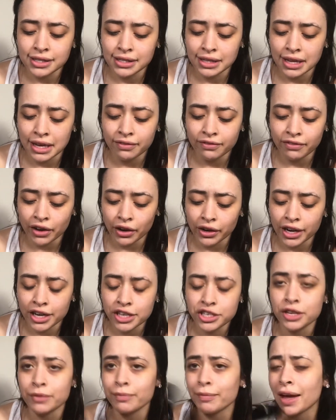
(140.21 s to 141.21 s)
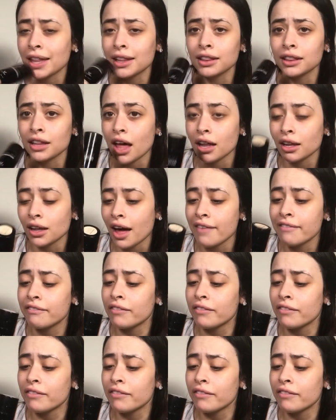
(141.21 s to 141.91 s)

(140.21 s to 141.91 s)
Skin foundation by Lala